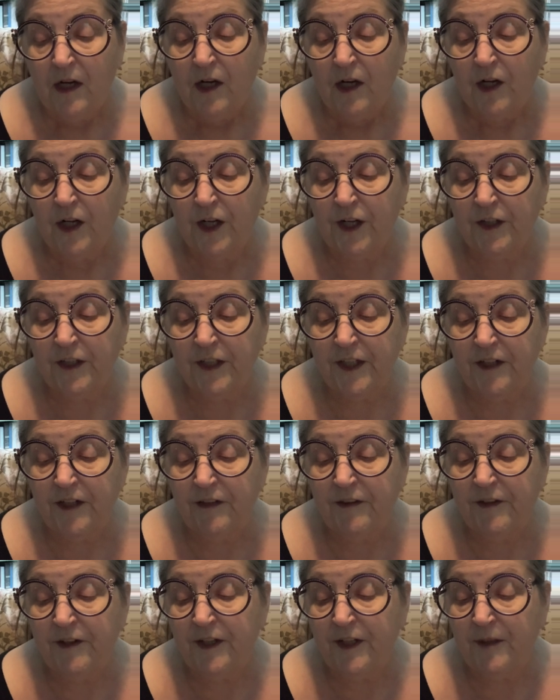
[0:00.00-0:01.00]
Earlier,
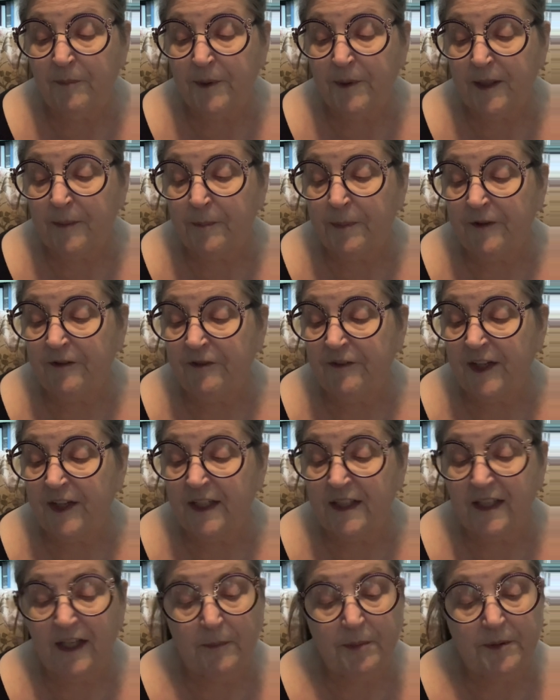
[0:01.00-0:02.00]
there had been a buffet
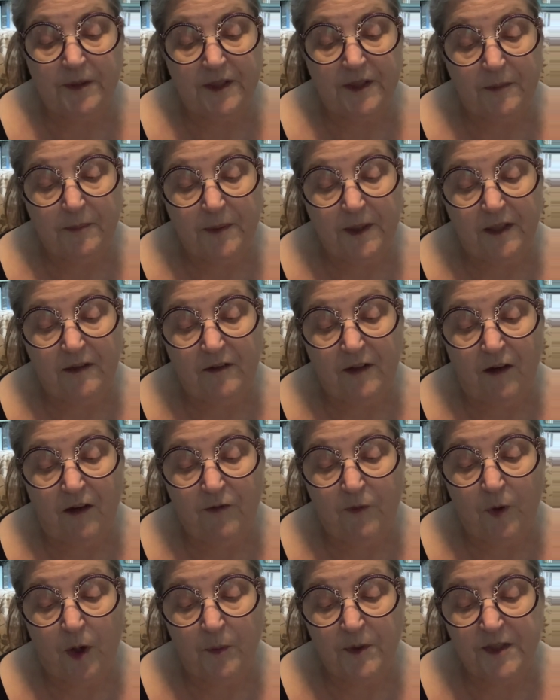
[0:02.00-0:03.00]
table in the middle of
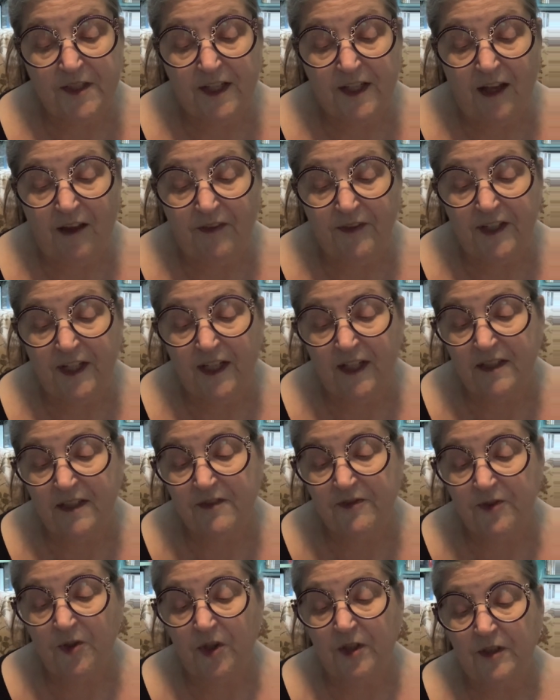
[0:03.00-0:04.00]
what was now the dance
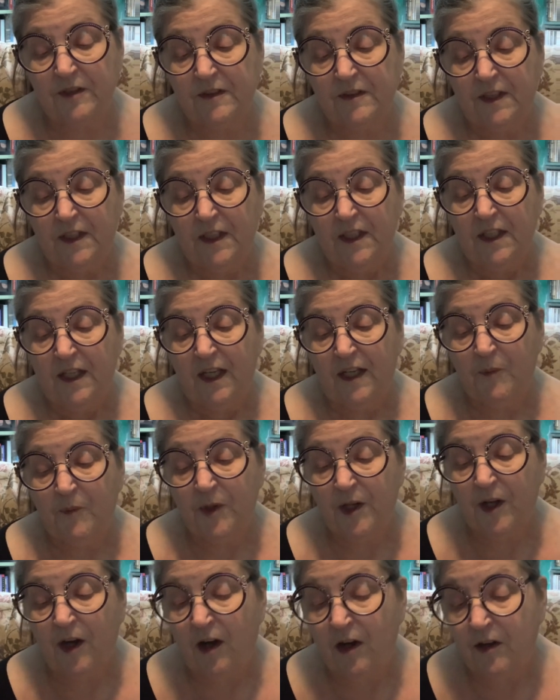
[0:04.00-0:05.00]
floor, and
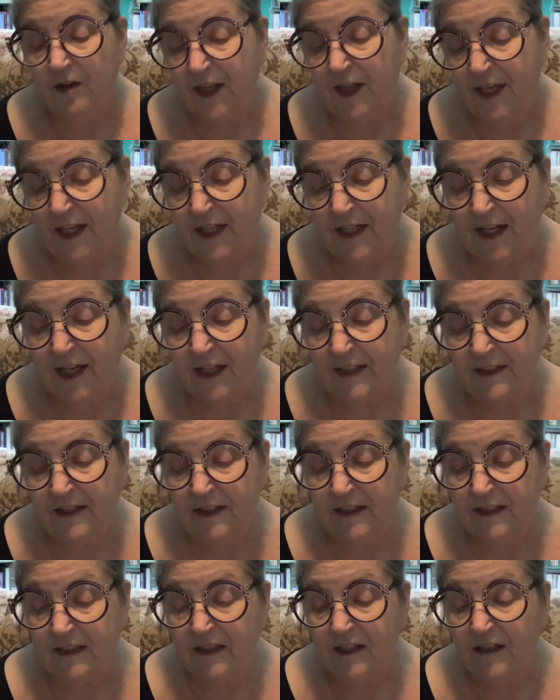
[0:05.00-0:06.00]
we all ate at
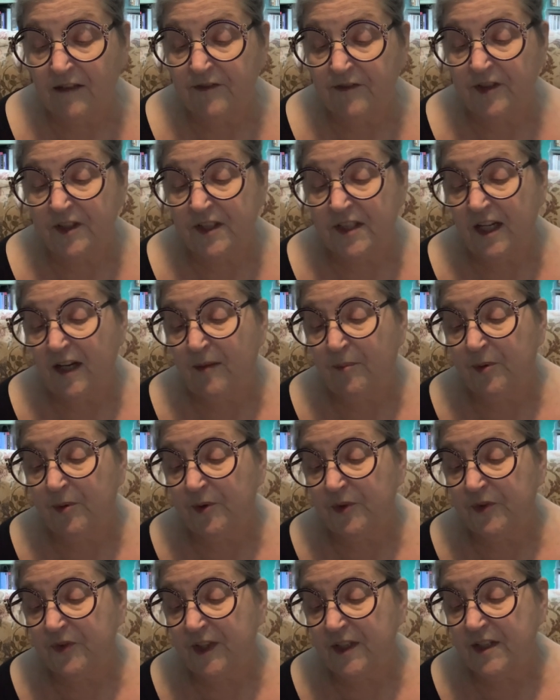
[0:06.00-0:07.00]
linen-covered
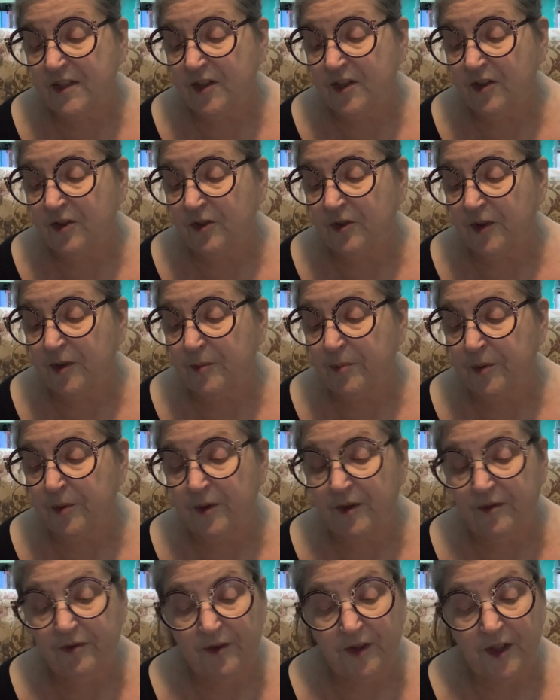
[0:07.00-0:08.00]
tables that circled the
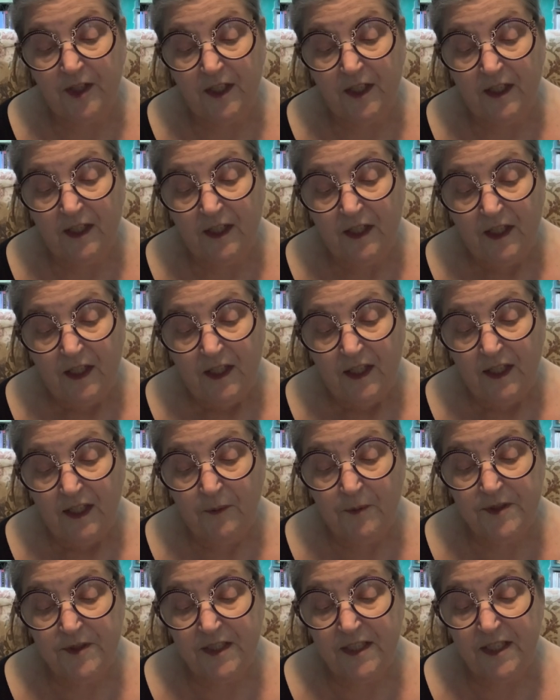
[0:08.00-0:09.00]
periphery. It
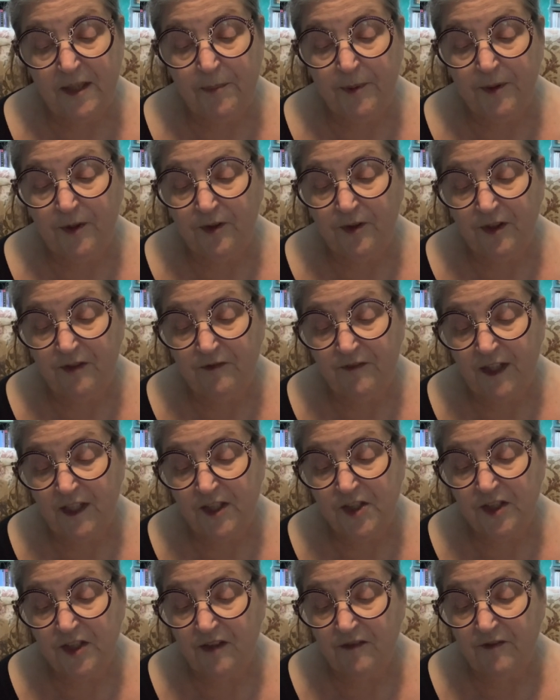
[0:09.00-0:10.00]
was a typical
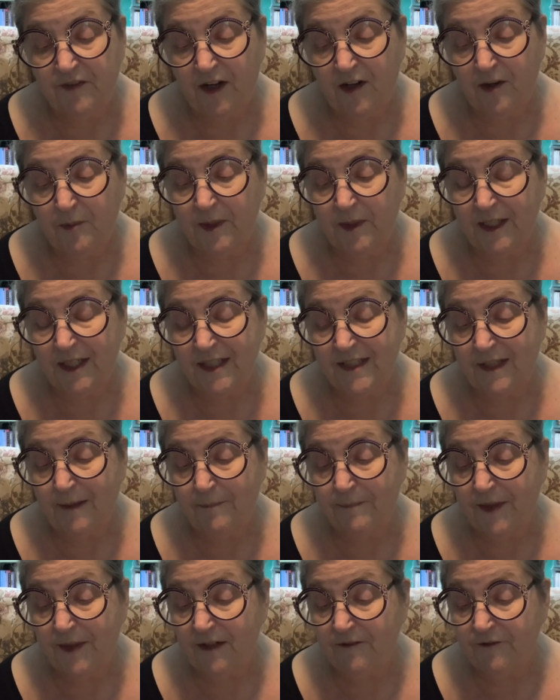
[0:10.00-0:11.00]
convention environment,
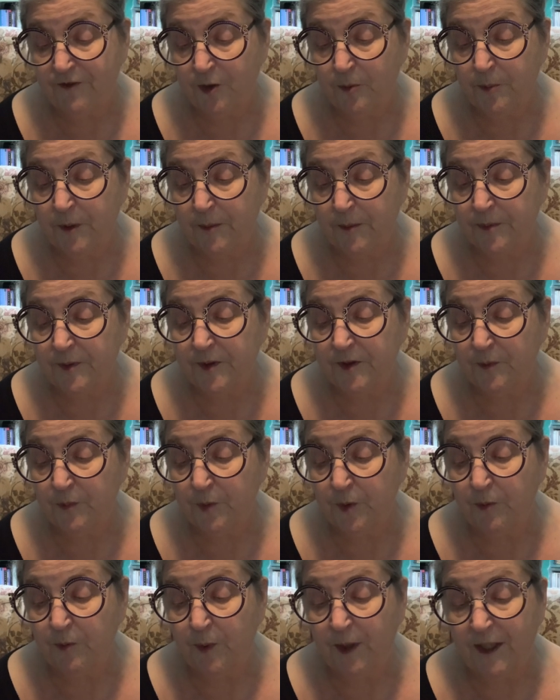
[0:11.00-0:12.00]
except that few people in the
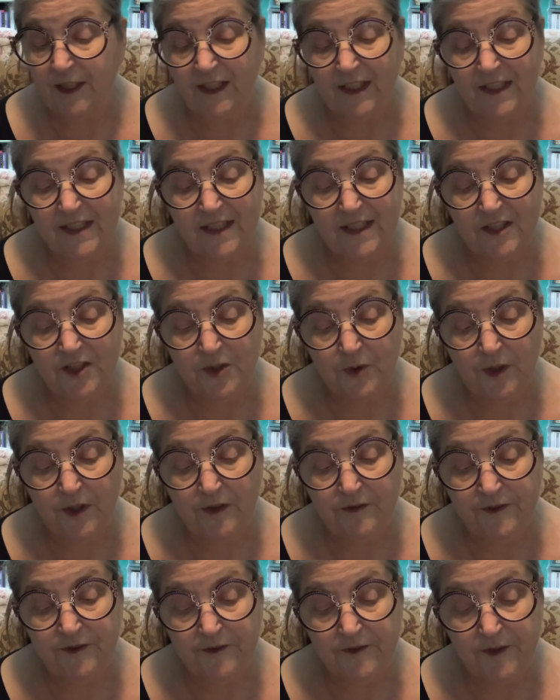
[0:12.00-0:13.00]
room weighed less than
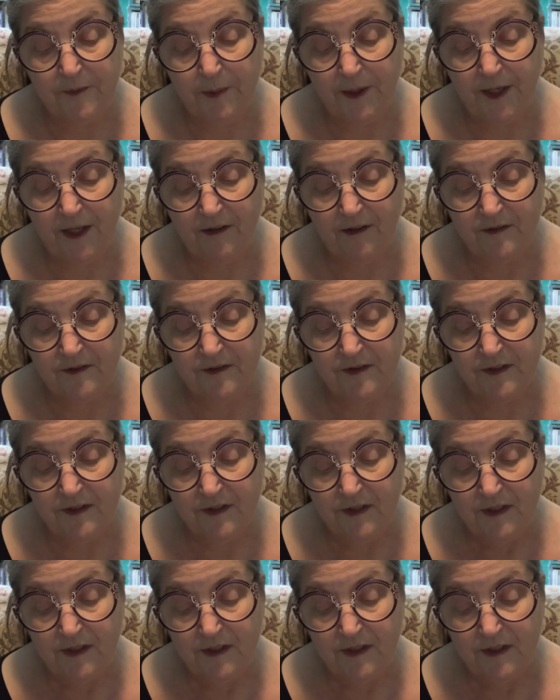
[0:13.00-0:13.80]
250 pounds.